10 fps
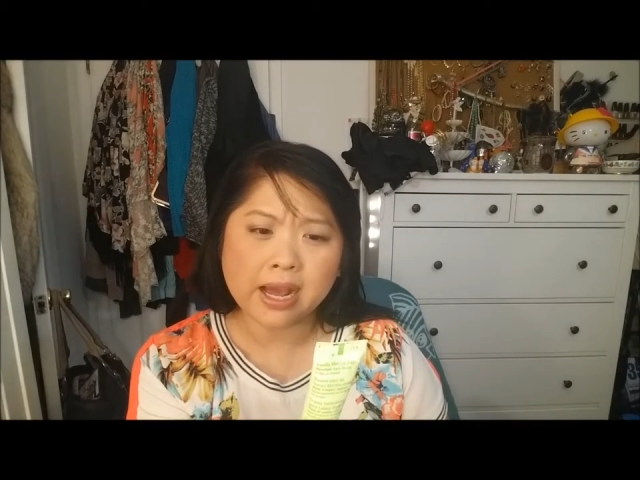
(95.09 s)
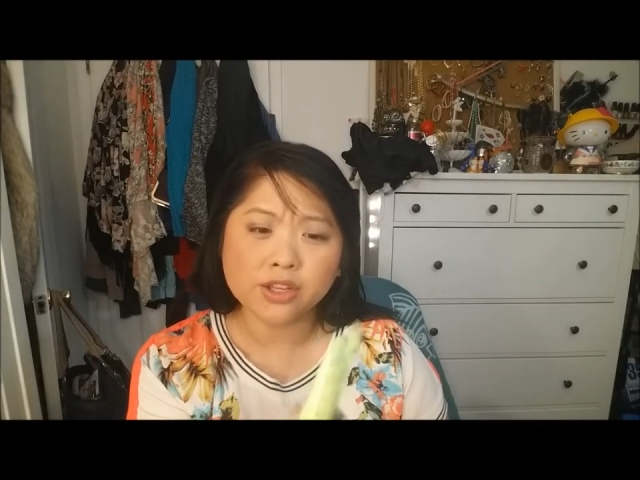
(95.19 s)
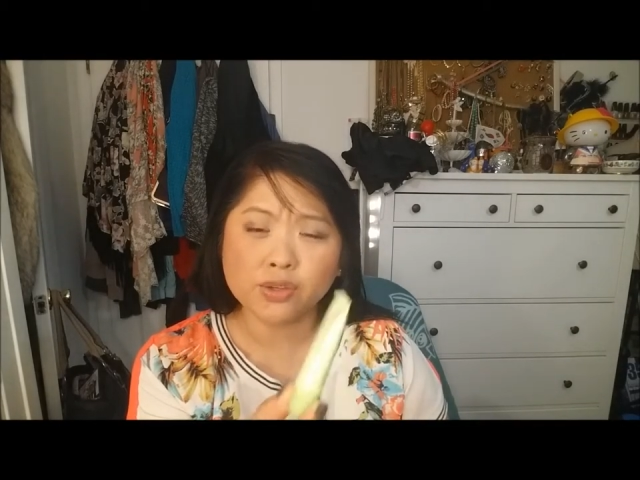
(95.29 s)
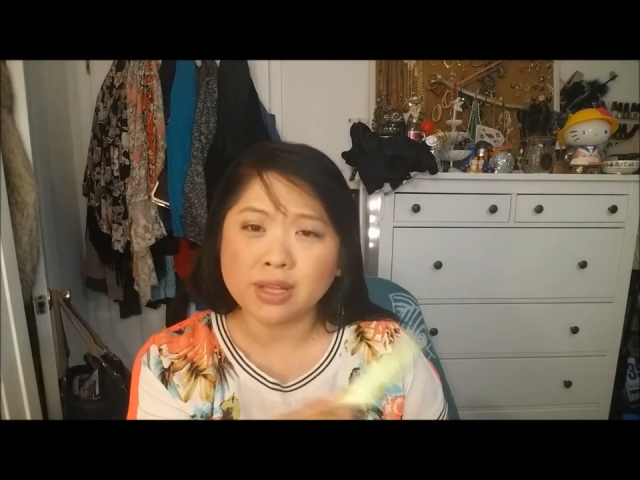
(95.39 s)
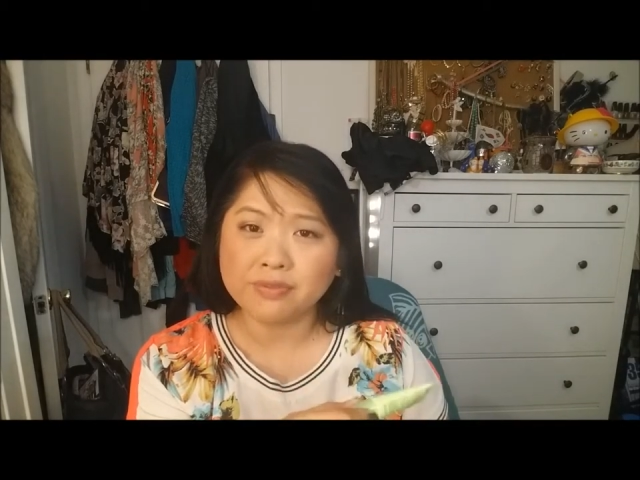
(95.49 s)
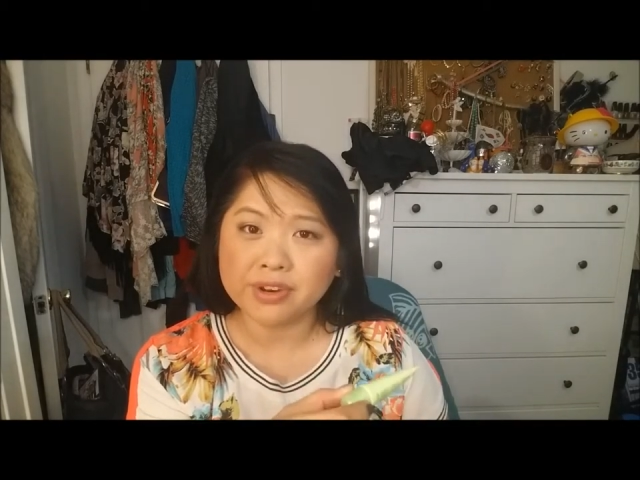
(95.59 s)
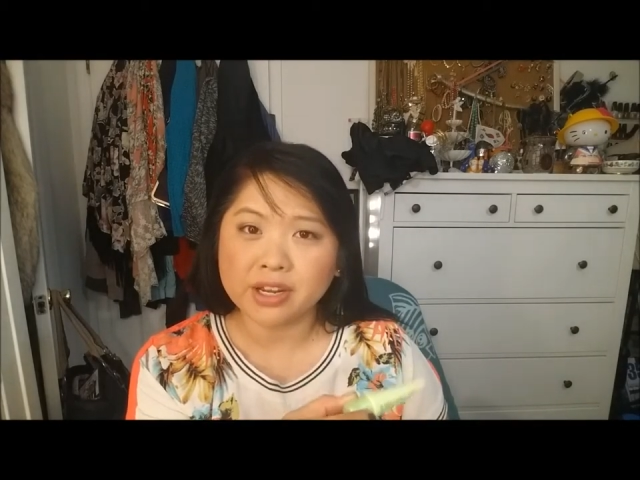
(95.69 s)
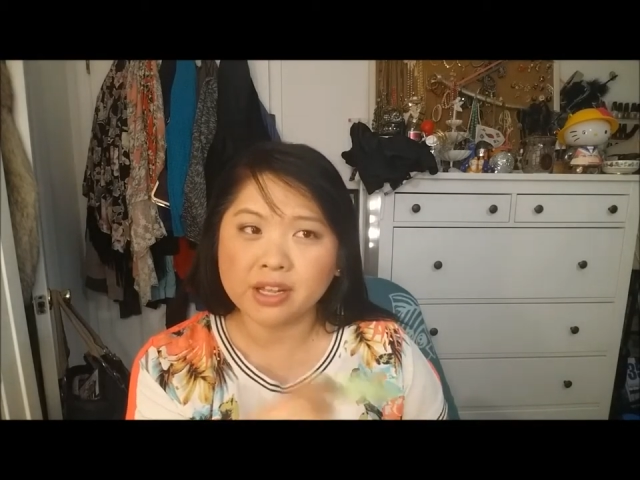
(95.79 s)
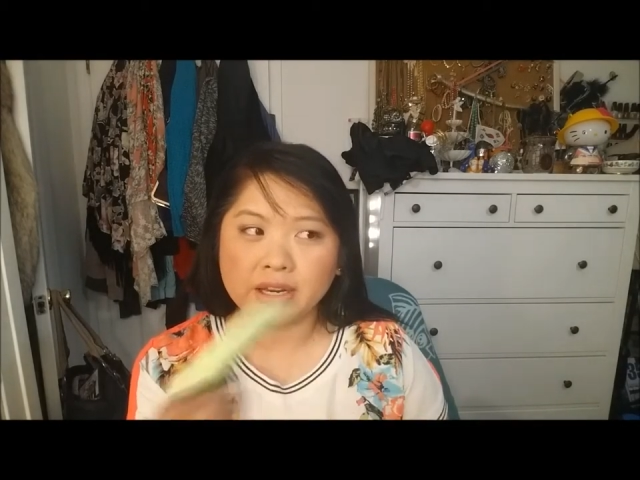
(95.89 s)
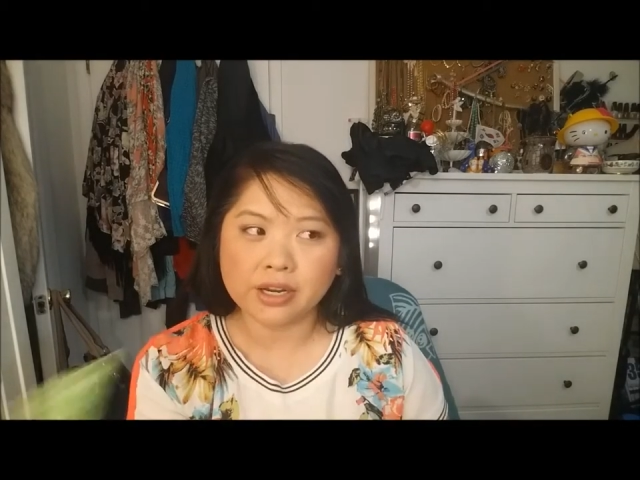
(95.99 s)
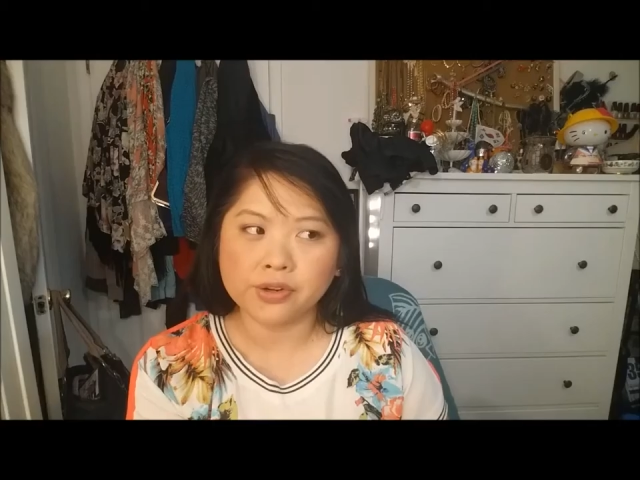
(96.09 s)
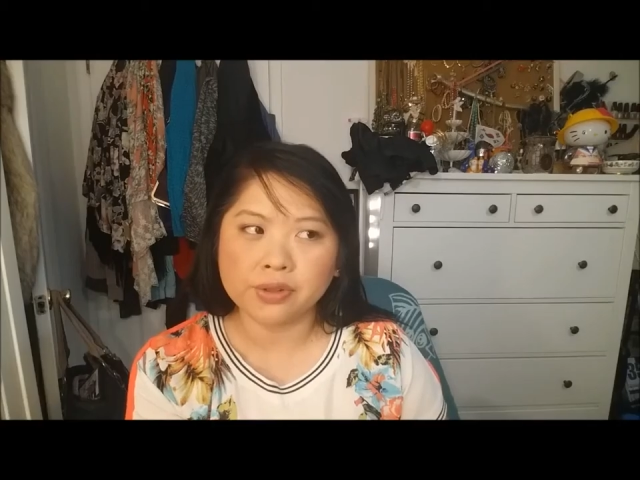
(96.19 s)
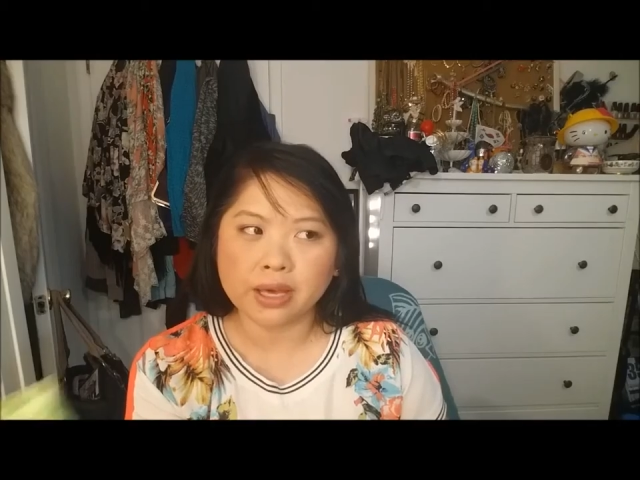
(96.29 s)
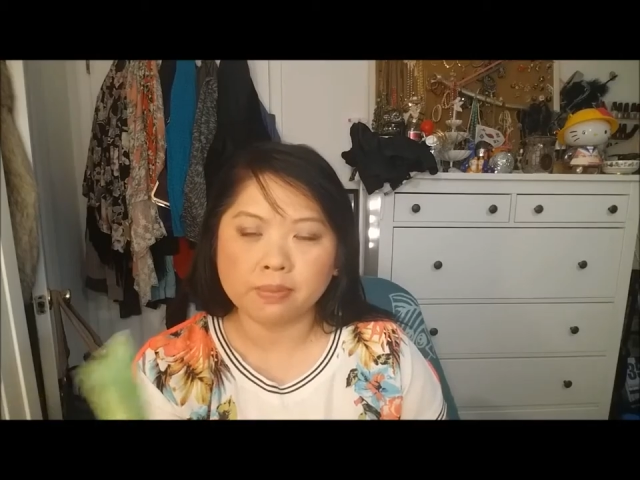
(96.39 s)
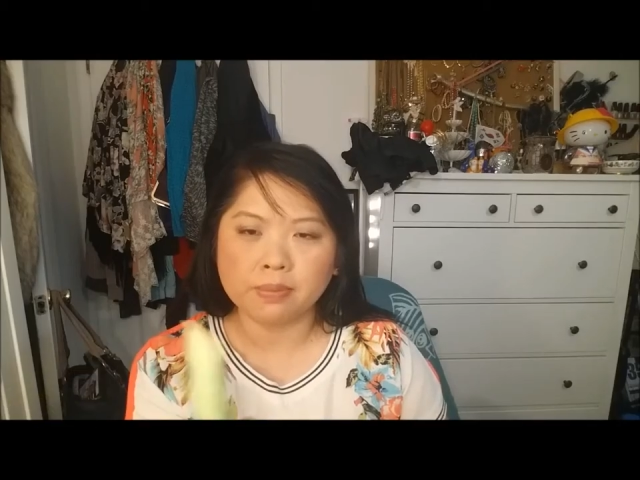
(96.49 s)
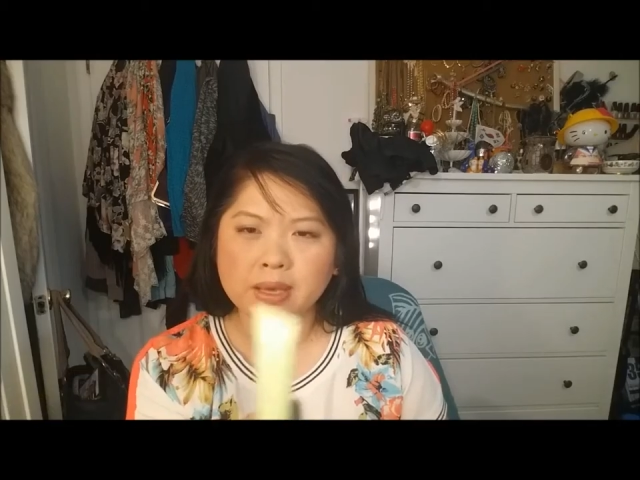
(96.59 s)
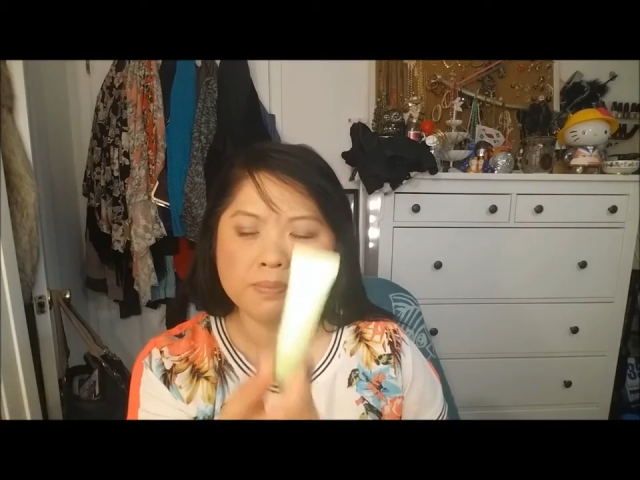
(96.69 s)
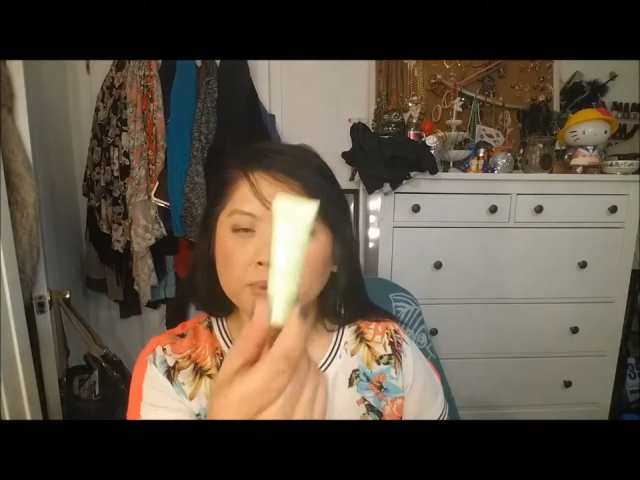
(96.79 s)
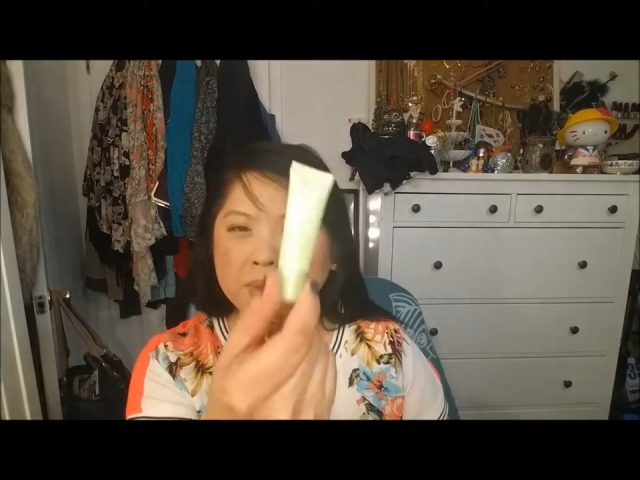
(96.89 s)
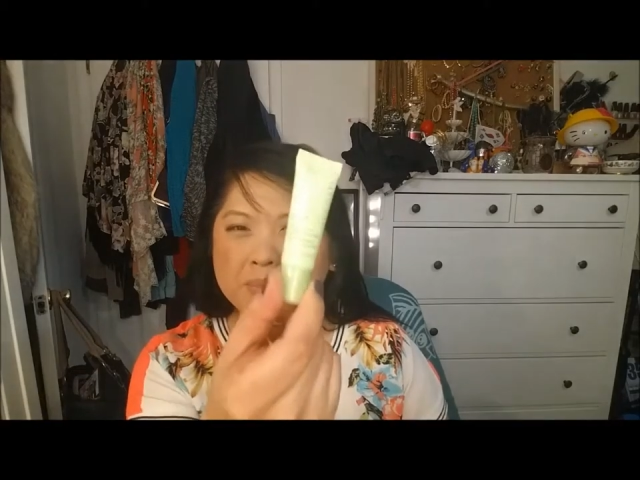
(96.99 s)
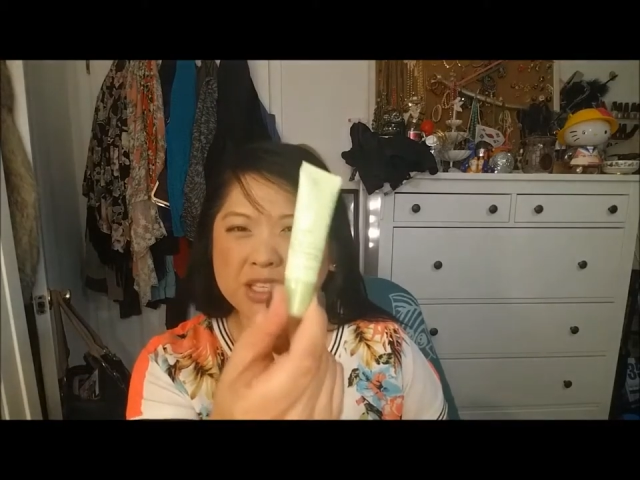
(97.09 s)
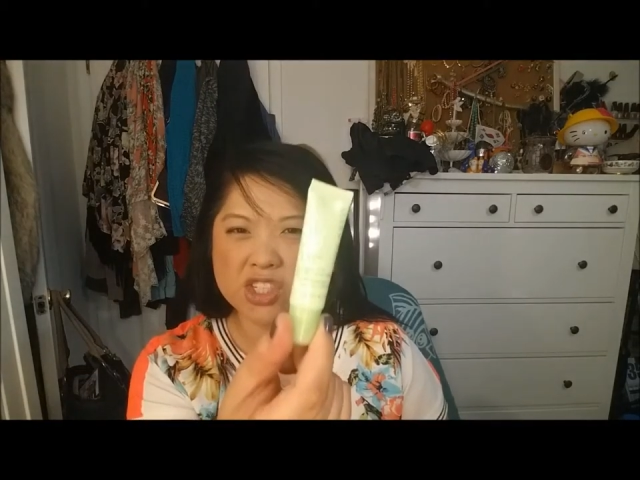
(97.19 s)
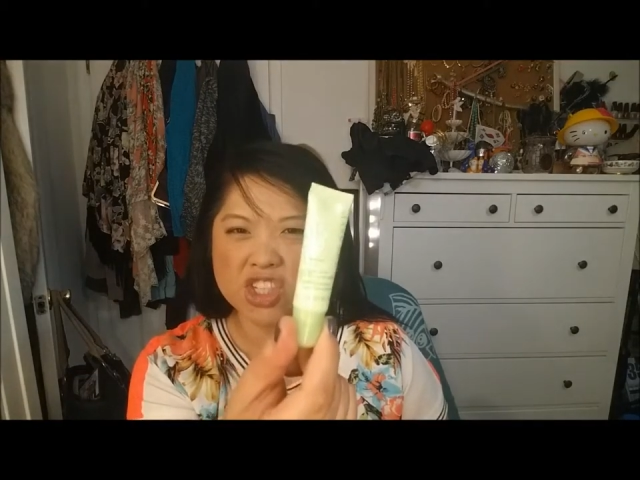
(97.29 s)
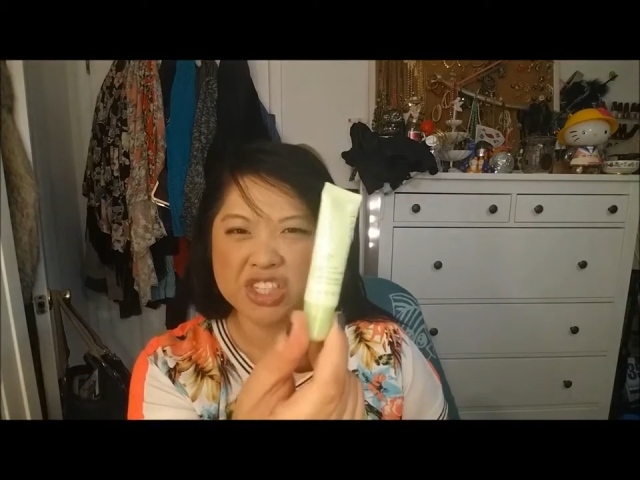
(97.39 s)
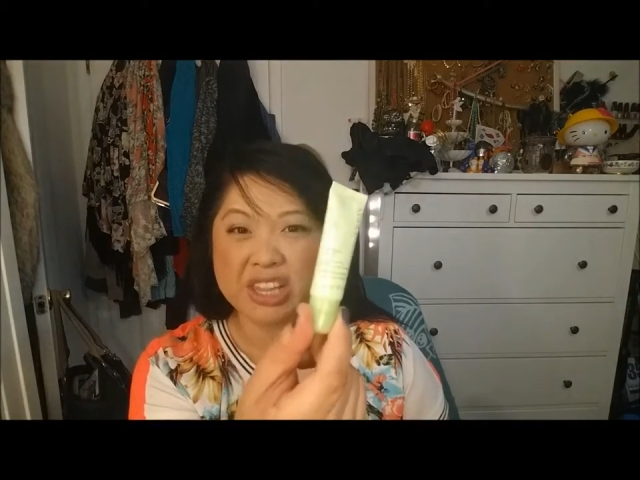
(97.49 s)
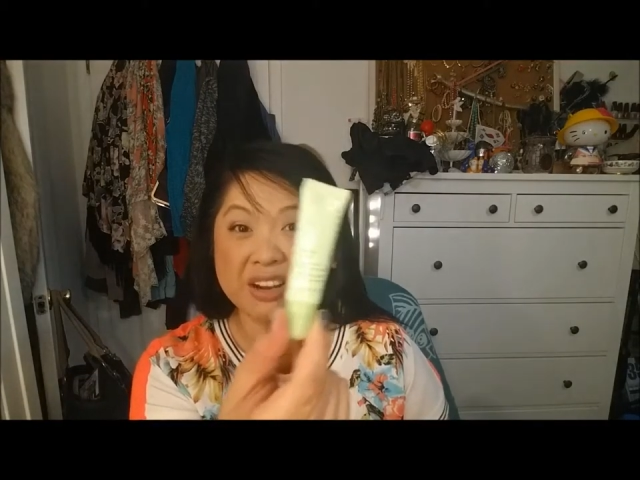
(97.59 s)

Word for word: I do like vanilla and I do like mint, but maybe it's just